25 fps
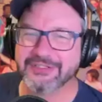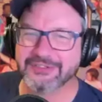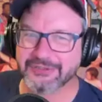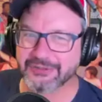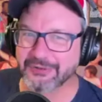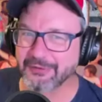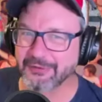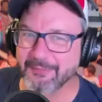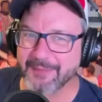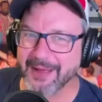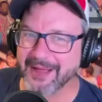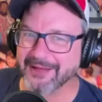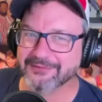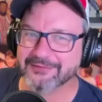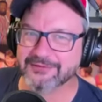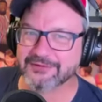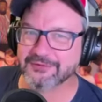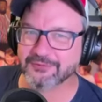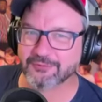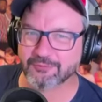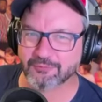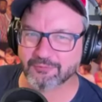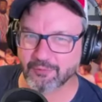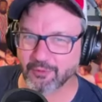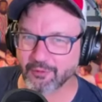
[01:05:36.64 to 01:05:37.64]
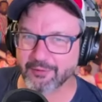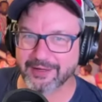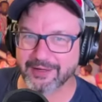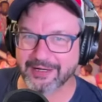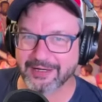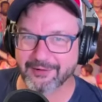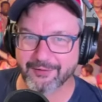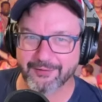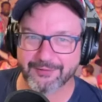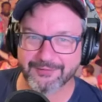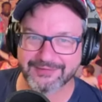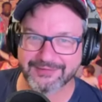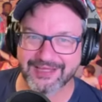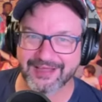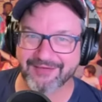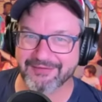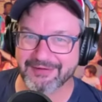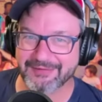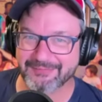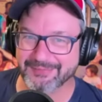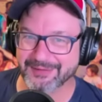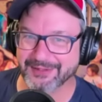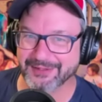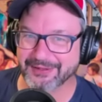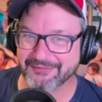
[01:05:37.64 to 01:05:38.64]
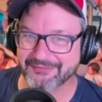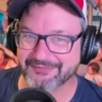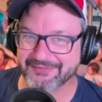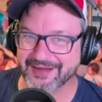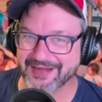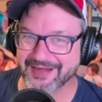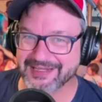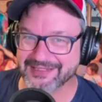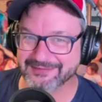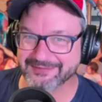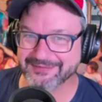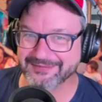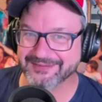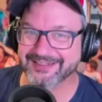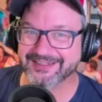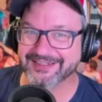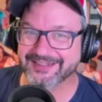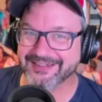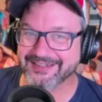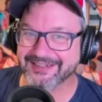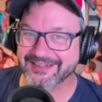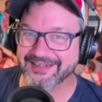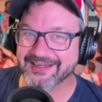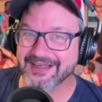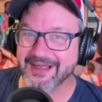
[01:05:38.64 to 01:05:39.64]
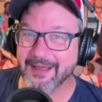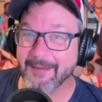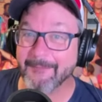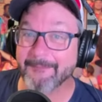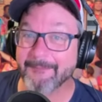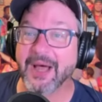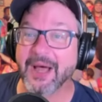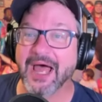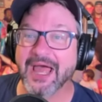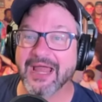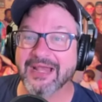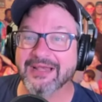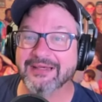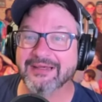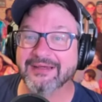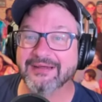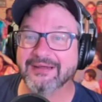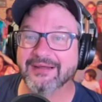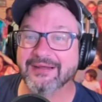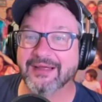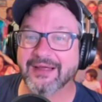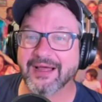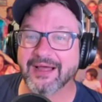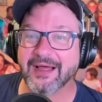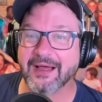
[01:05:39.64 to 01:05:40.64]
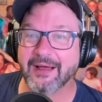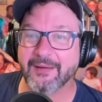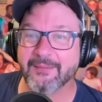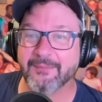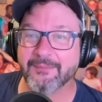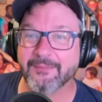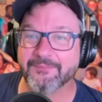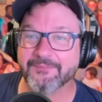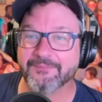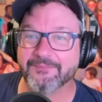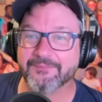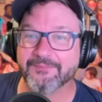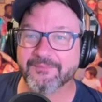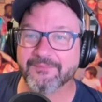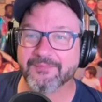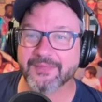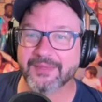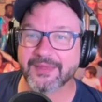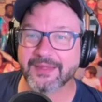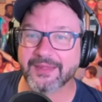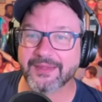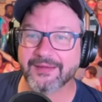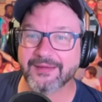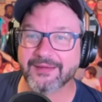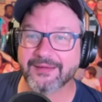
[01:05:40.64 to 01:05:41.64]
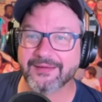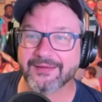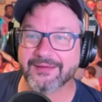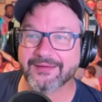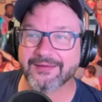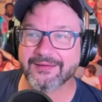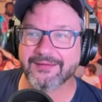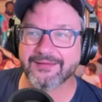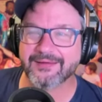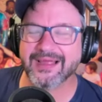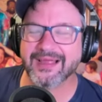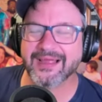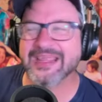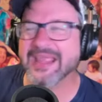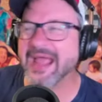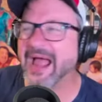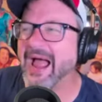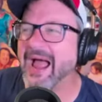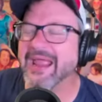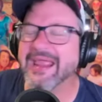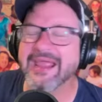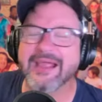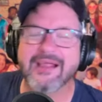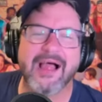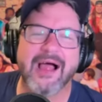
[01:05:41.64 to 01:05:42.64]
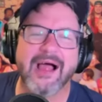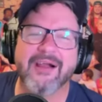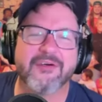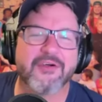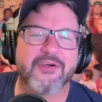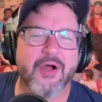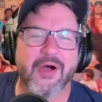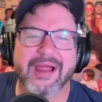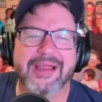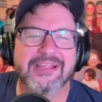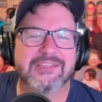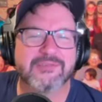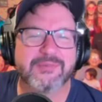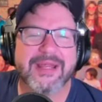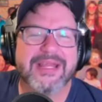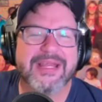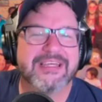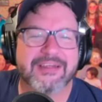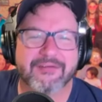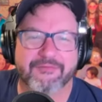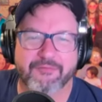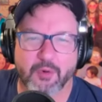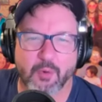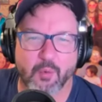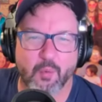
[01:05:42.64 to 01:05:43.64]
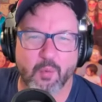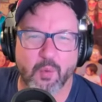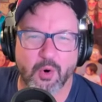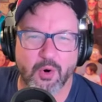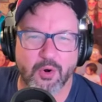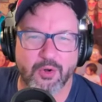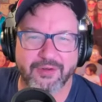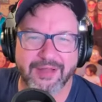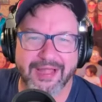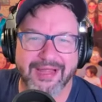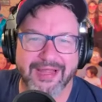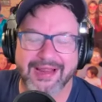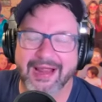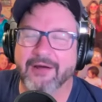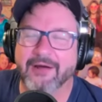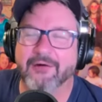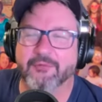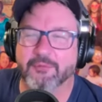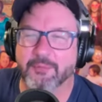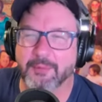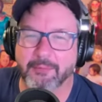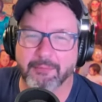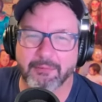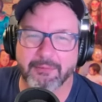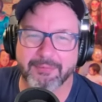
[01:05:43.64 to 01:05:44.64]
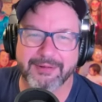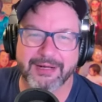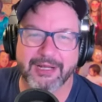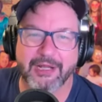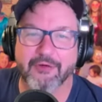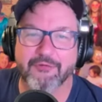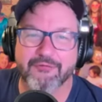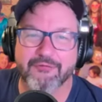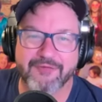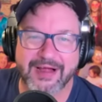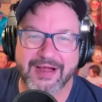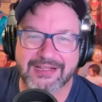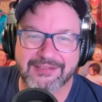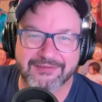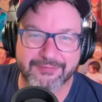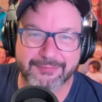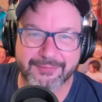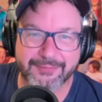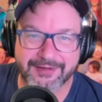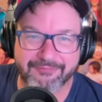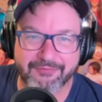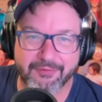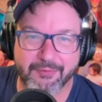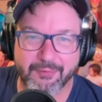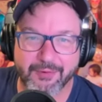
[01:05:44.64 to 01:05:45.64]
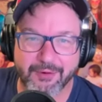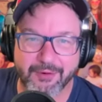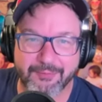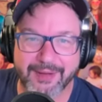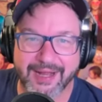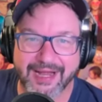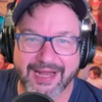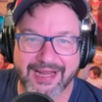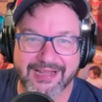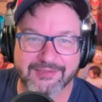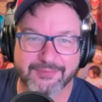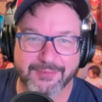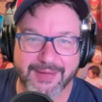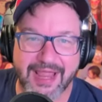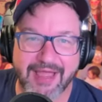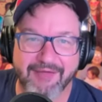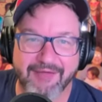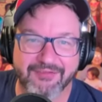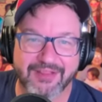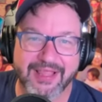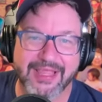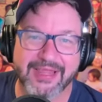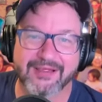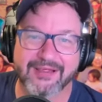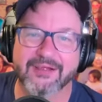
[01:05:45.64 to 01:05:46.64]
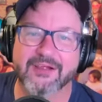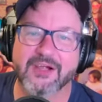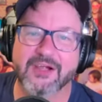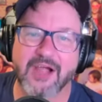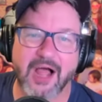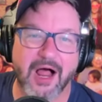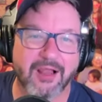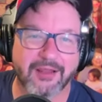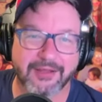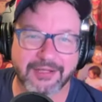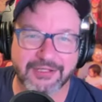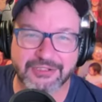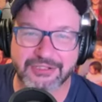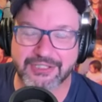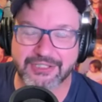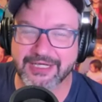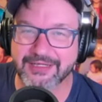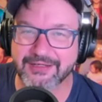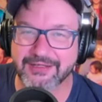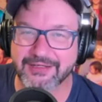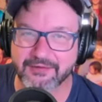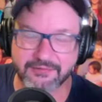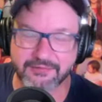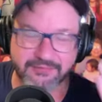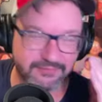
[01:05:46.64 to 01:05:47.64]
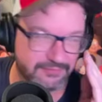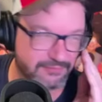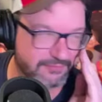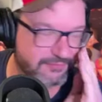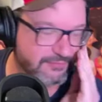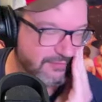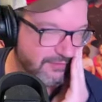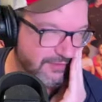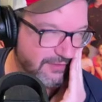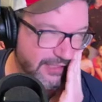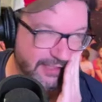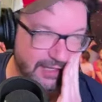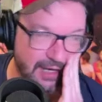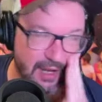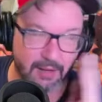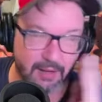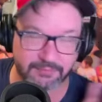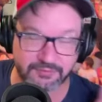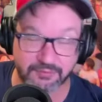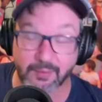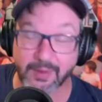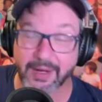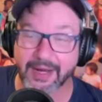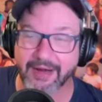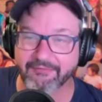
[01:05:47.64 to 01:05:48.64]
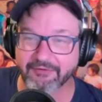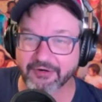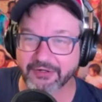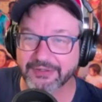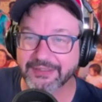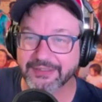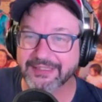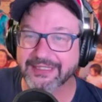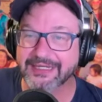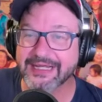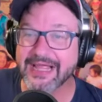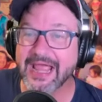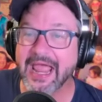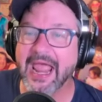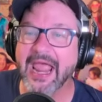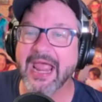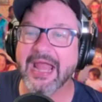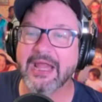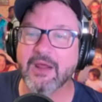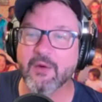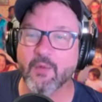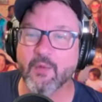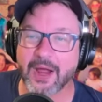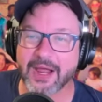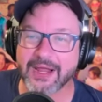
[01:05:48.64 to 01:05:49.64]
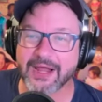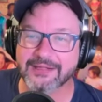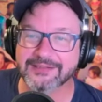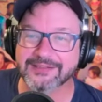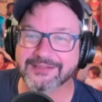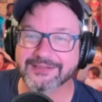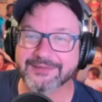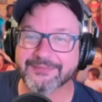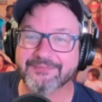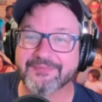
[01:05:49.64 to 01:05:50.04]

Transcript: show about sorority girls having pillow fights yeah. but um I, I get I don't know I guess we had different world like I don't remember pillow fights from different world but I guess we sure. have like college kid sitcoms whatever Anyways,